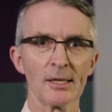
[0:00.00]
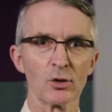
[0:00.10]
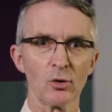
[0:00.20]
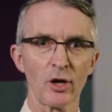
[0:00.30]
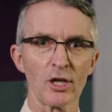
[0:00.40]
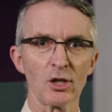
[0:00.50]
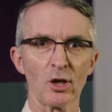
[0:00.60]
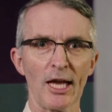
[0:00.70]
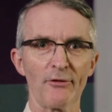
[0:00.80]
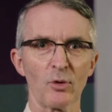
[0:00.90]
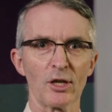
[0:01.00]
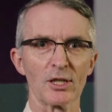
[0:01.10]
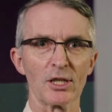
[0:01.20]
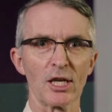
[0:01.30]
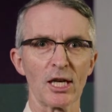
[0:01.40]
Talking to your loved ones
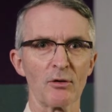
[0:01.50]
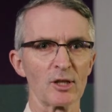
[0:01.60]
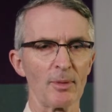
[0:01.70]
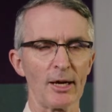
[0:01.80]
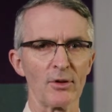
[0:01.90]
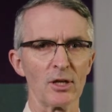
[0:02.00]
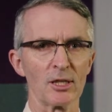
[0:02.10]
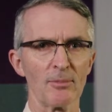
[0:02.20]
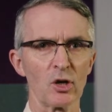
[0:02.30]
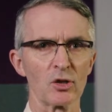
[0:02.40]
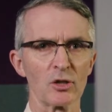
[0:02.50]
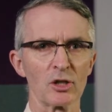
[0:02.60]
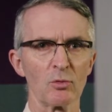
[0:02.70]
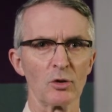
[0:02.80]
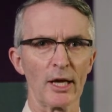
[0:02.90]
and carers about these
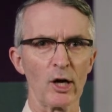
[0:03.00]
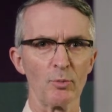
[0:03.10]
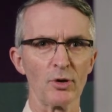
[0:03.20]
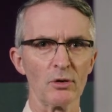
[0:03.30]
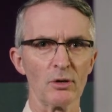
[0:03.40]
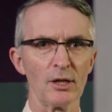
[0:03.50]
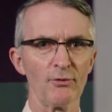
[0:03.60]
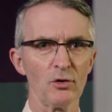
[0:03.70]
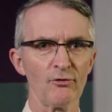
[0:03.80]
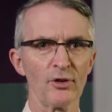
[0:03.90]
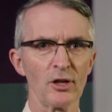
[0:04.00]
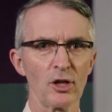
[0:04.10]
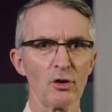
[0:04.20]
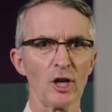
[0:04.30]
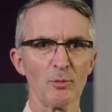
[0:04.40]
emotions will help you, and if you feel
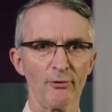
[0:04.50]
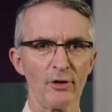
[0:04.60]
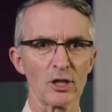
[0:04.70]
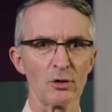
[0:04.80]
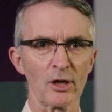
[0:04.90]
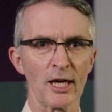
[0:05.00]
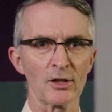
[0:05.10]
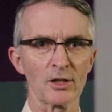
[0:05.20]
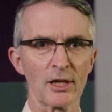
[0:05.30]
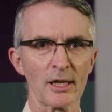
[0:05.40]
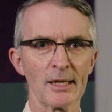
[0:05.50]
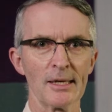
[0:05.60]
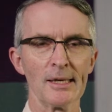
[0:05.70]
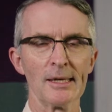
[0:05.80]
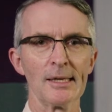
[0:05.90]
you need professional counselling,
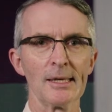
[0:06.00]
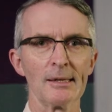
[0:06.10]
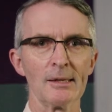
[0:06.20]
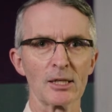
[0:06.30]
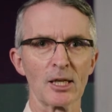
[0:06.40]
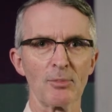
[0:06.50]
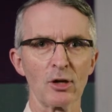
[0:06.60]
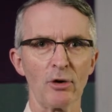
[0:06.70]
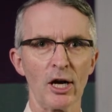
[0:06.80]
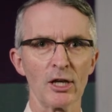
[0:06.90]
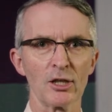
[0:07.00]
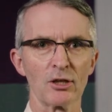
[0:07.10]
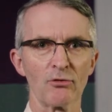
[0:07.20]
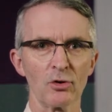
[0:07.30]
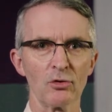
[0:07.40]
this can be
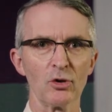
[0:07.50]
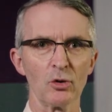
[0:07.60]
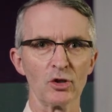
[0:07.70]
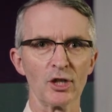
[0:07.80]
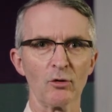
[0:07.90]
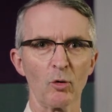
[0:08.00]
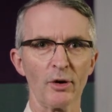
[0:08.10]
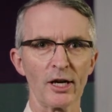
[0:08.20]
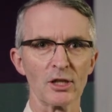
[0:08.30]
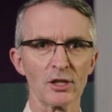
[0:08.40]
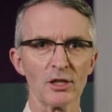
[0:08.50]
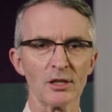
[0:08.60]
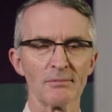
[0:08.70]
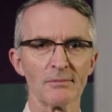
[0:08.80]
arranged through your general practitioner.